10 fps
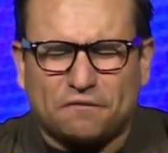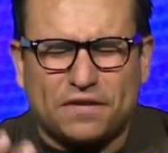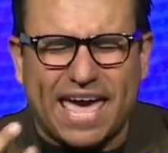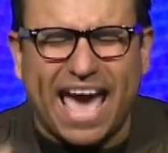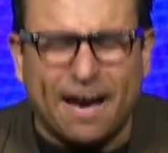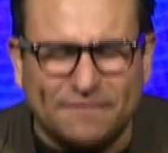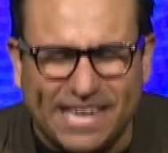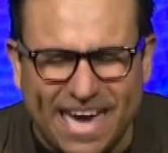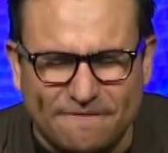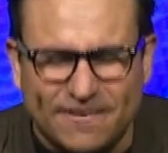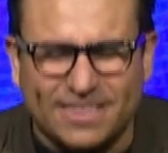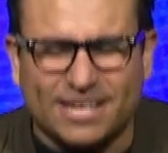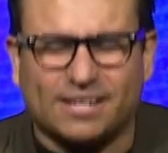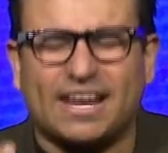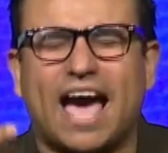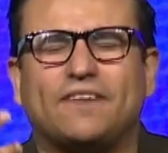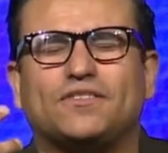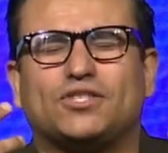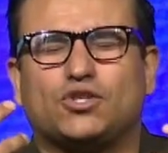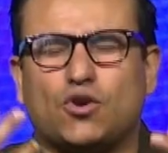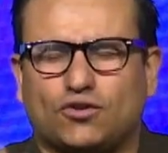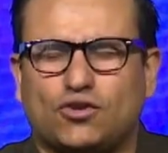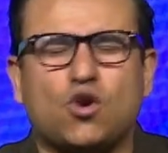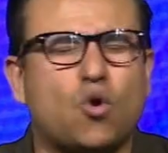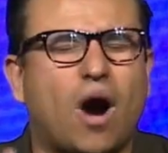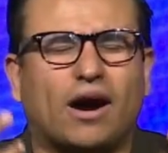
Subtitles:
if they have given their lives to you,